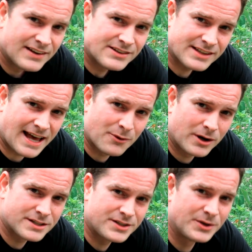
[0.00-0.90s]
There's a lot of
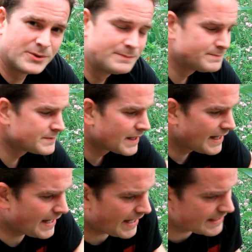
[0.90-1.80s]
work to do,
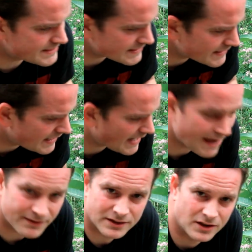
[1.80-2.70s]
and I
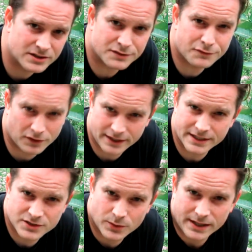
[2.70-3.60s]
haven't looked fully
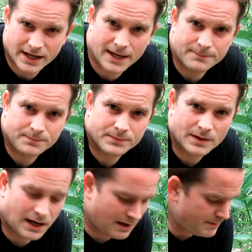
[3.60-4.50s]
into it yet.
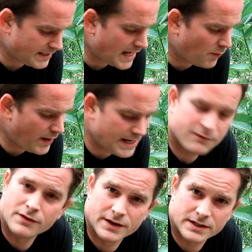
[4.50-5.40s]
I've been kind of
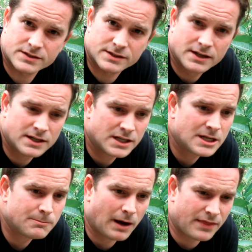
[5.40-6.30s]
waiting for this.
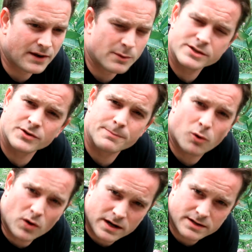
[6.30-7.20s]
But there was a
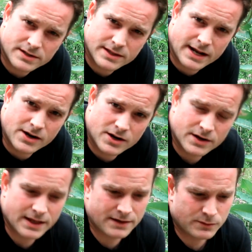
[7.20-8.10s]
report that I
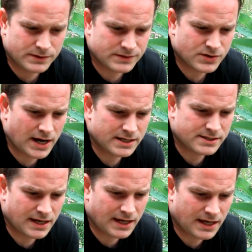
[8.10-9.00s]
heard that was trying to
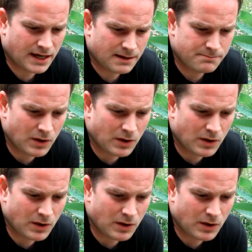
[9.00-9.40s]
say lack